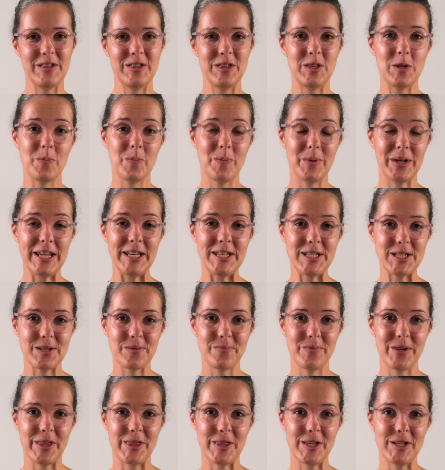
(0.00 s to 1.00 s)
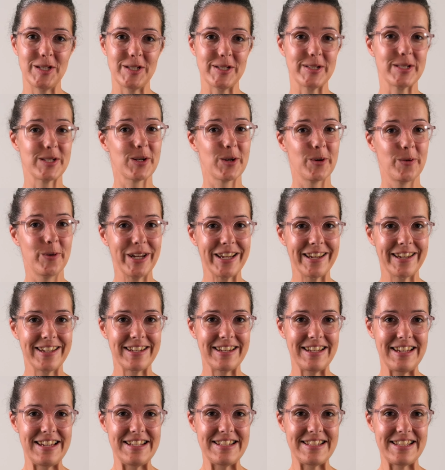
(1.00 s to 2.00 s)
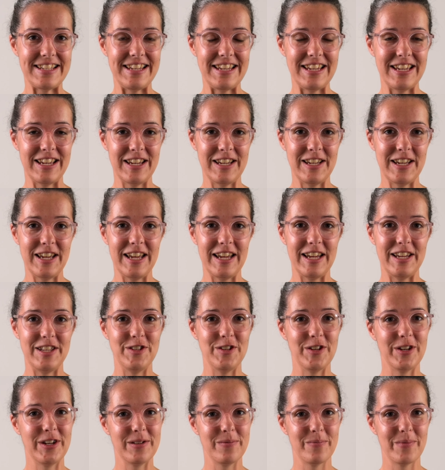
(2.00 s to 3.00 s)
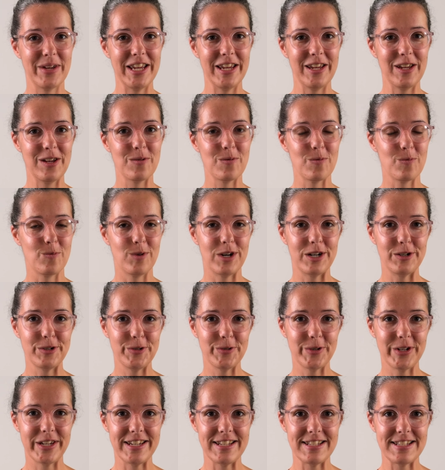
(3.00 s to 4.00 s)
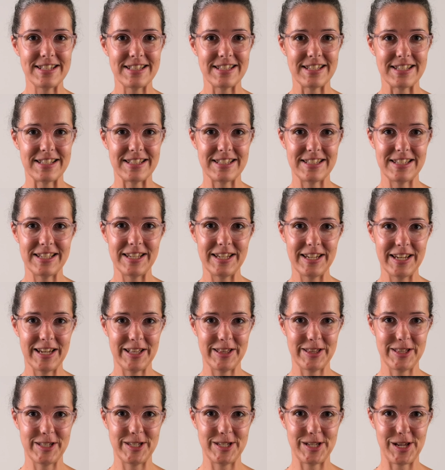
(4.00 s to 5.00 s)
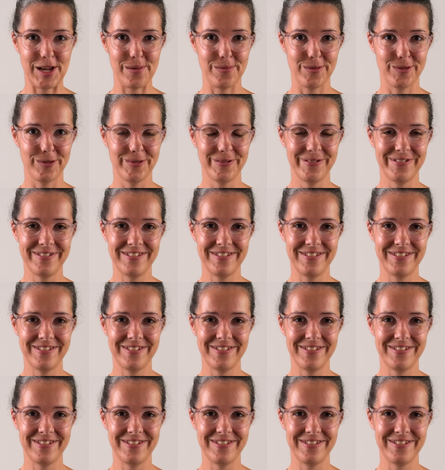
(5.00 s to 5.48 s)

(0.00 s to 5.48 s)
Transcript: The blended method is quick and easy, and you can make it while your guests are sitting at the table.